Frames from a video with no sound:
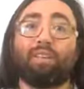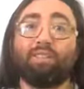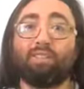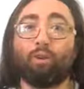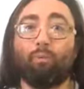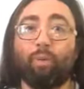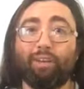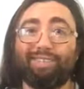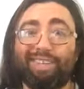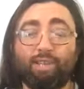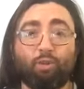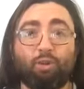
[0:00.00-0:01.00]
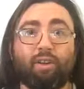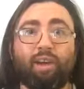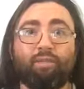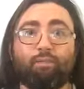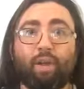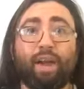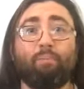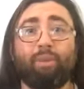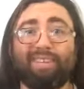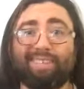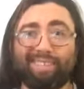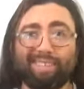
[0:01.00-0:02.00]
because they're built into our life plan,
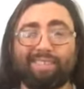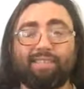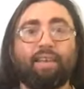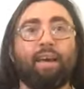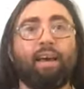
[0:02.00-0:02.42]
because this is